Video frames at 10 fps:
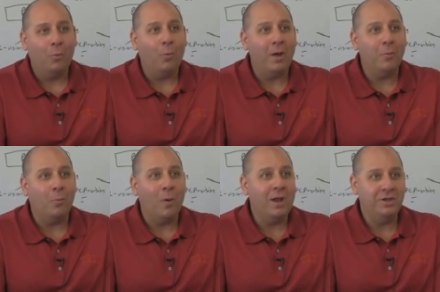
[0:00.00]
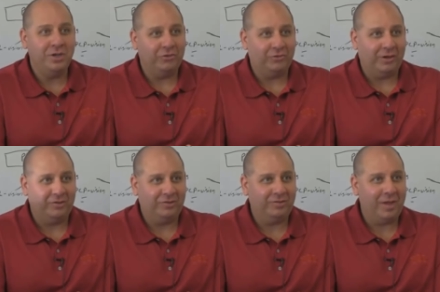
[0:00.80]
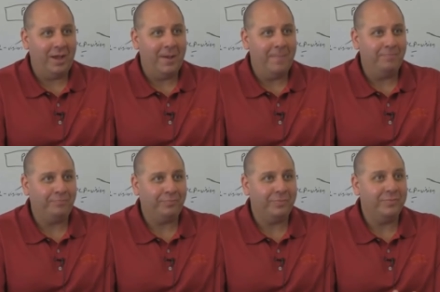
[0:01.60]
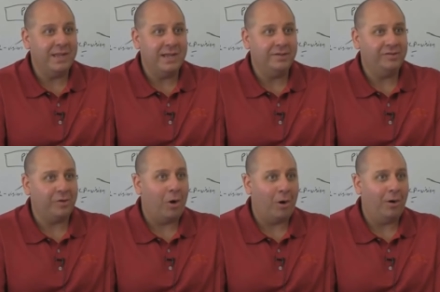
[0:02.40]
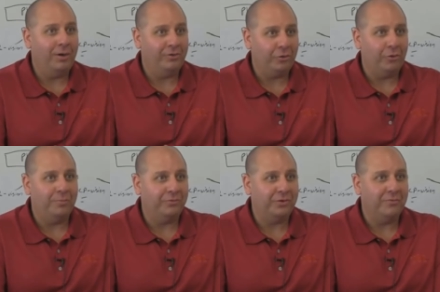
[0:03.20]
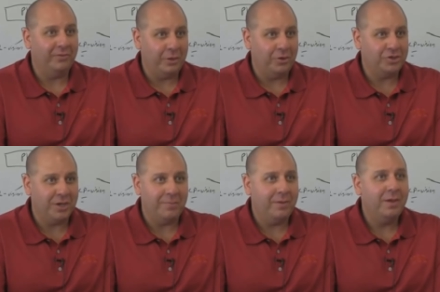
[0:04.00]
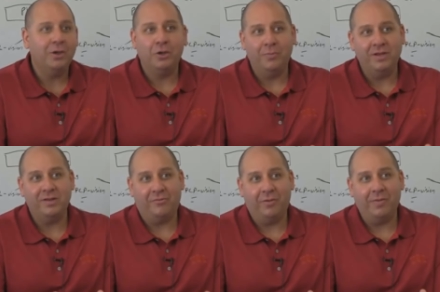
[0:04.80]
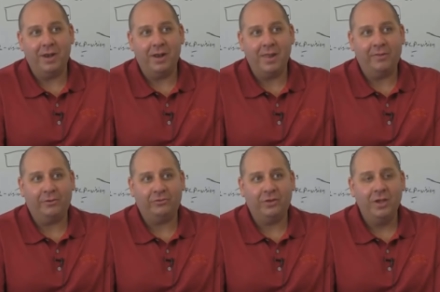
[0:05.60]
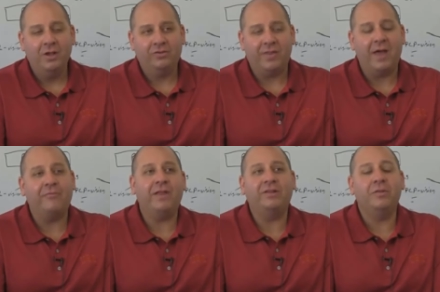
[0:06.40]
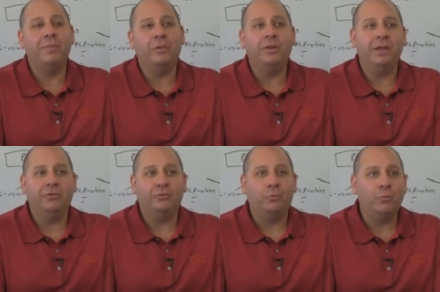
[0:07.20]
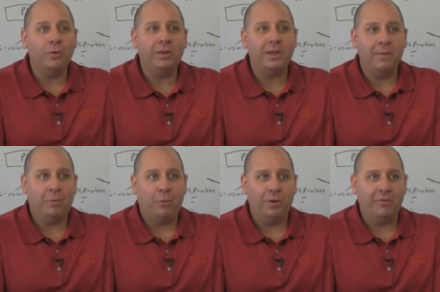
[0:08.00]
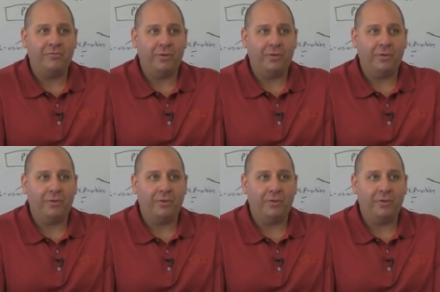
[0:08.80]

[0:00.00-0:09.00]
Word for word: What one district's um, needs are in terms of leadership could be different than another's. So that flexibility is really important